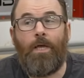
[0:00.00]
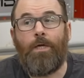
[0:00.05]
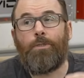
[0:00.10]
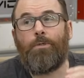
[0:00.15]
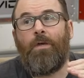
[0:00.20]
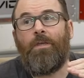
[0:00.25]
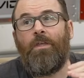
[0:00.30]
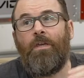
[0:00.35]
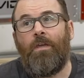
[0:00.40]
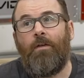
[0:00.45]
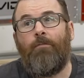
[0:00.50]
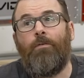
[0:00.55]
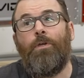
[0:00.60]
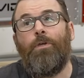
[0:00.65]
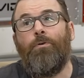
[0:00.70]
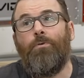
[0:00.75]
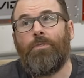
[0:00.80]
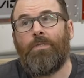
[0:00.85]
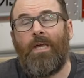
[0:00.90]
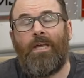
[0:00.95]
So I think if you
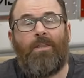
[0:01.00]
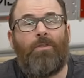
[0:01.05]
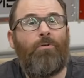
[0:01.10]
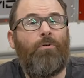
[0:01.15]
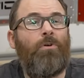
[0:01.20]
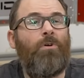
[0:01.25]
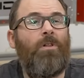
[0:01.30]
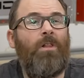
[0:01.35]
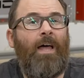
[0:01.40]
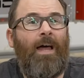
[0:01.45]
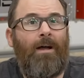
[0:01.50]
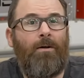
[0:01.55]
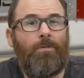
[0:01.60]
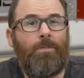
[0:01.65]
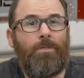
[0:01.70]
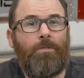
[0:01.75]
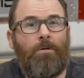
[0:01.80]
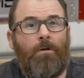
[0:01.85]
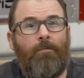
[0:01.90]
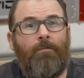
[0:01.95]
use like their cloud
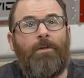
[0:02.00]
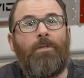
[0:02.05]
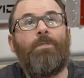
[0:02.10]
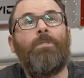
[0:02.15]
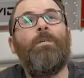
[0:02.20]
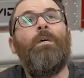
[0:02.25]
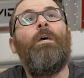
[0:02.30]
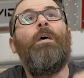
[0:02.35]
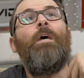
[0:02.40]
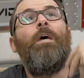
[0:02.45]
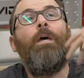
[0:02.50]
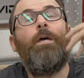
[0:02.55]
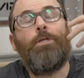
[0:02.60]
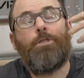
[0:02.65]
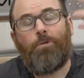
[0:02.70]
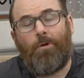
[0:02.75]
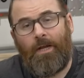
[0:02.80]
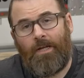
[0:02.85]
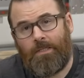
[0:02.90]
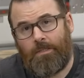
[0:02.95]
service,
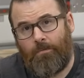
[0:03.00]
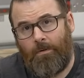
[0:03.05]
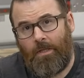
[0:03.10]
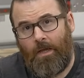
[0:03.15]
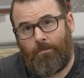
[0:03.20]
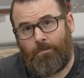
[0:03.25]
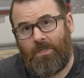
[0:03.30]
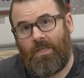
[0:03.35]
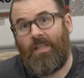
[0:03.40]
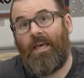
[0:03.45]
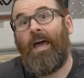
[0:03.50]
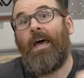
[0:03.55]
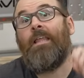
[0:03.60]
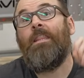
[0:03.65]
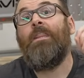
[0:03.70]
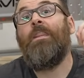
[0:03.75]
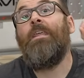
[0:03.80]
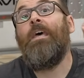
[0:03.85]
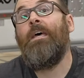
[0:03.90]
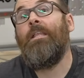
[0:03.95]
transmit up to
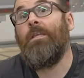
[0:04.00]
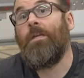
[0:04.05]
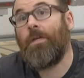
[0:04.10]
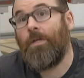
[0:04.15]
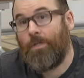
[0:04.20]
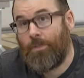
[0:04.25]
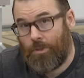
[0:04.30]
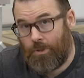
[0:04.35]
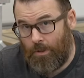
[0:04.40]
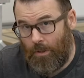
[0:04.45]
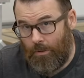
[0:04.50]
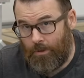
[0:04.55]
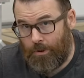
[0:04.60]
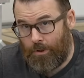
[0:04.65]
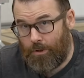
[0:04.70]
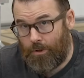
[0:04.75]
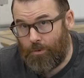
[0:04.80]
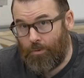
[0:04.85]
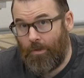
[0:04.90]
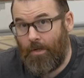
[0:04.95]
that, then it can start
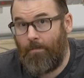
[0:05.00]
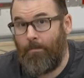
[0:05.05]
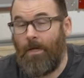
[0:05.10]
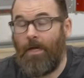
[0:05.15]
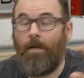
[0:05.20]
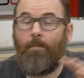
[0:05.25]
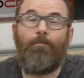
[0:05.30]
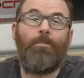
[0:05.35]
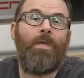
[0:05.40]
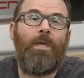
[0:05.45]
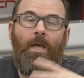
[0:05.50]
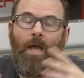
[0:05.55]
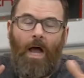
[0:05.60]
streaming.